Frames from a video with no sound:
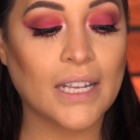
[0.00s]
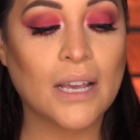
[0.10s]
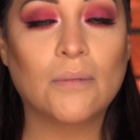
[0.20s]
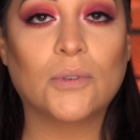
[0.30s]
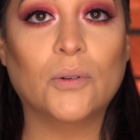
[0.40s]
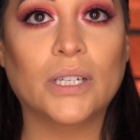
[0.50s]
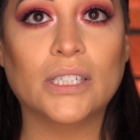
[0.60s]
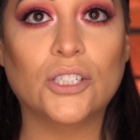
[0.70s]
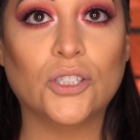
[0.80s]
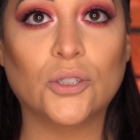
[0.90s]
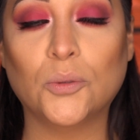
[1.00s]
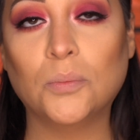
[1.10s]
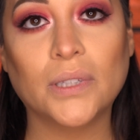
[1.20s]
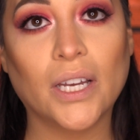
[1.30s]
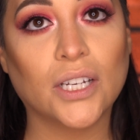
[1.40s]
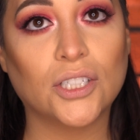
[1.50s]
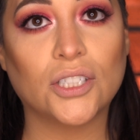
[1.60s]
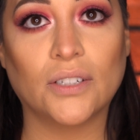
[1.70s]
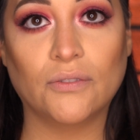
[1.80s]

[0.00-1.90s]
I'm going to do blush,